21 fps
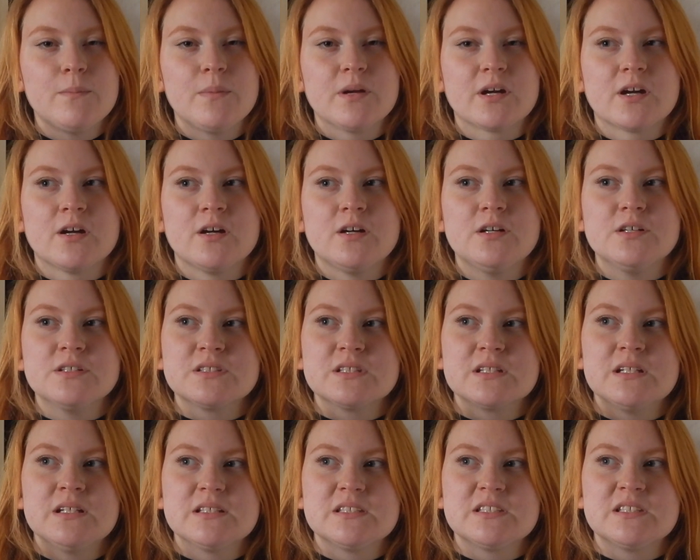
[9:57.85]

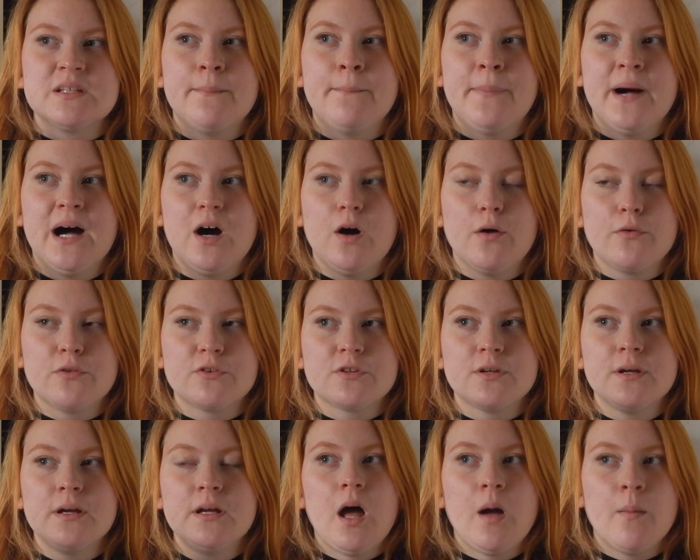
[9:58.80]
because it's
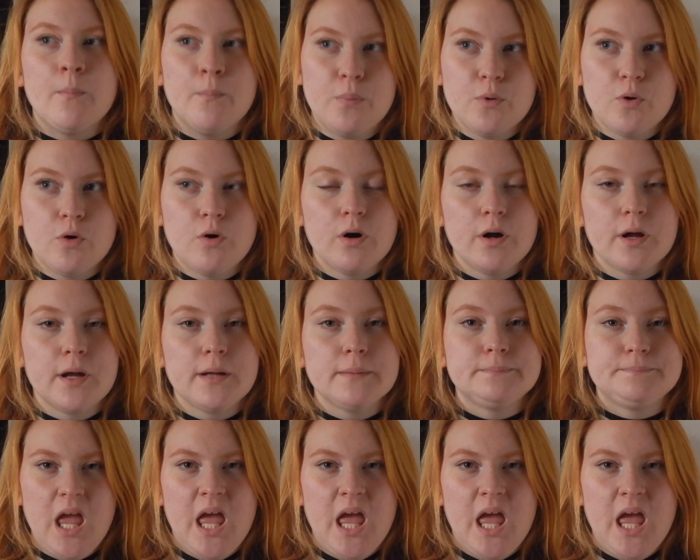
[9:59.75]
about a boy